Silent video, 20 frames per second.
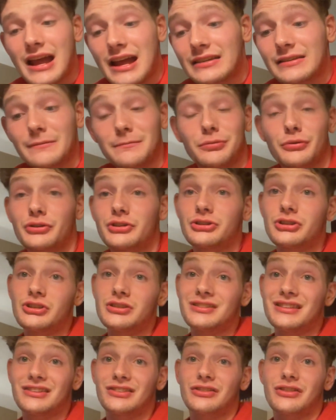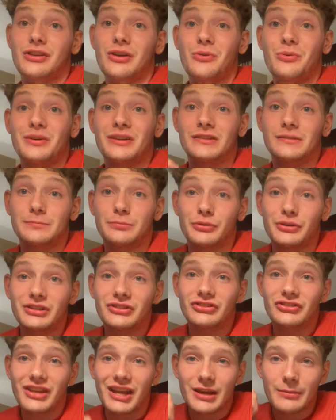It's a pretty good disc though. It's pretty
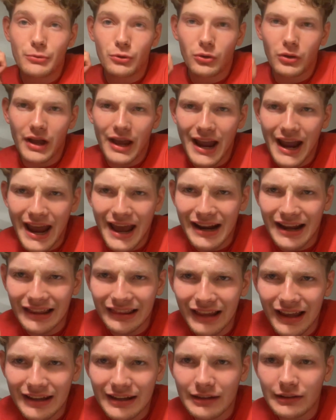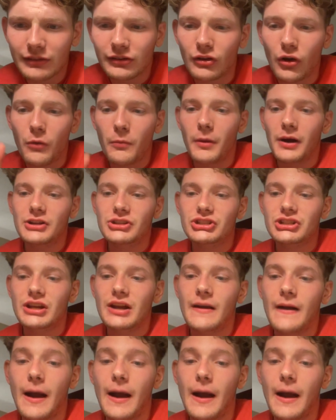stable and I like it so much.